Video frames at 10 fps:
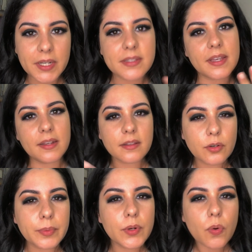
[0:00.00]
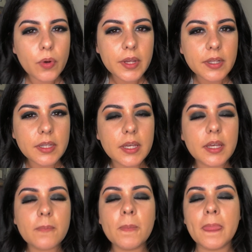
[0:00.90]
It's getting a little bit oily.
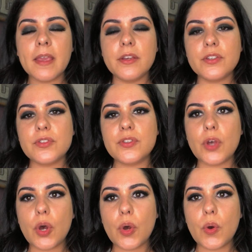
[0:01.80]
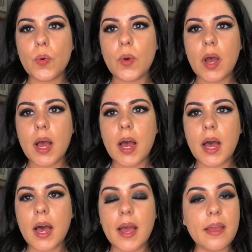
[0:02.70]
So
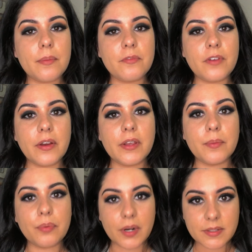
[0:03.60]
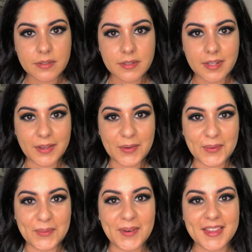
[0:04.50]
I am very impressed
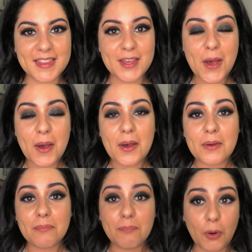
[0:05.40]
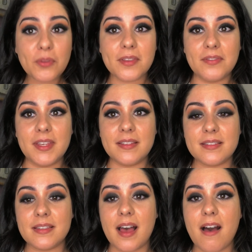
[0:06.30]
with both of
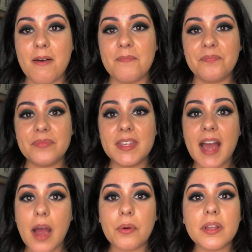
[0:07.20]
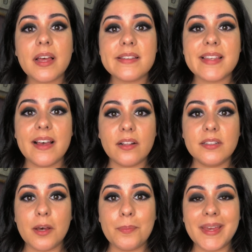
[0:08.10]
these. The Hourglass held
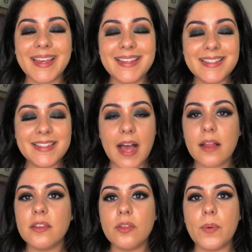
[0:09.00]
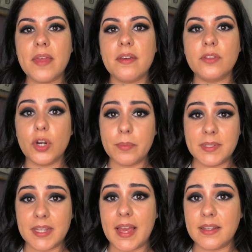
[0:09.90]
up exactly the way that the Urban
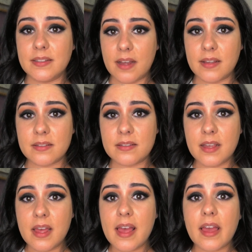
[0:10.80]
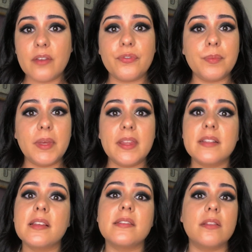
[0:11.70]
Decay does. And for me,
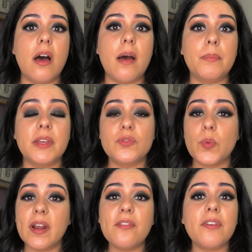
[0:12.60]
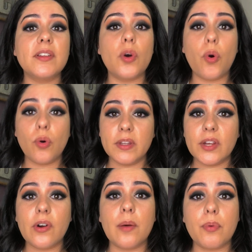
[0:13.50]
that says a lot. Because when I find a holy
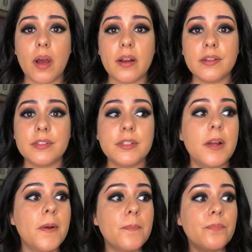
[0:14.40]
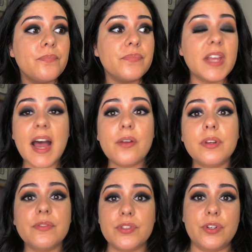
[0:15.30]
grail product, I don't
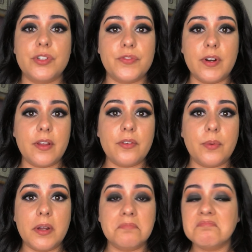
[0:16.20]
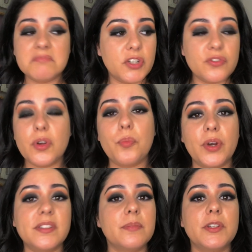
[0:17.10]
even search for another one. There's no
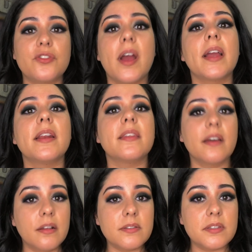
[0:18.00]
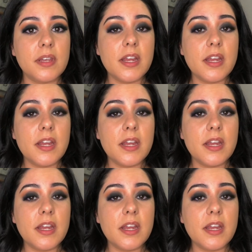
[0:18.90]
point in me trying anything else.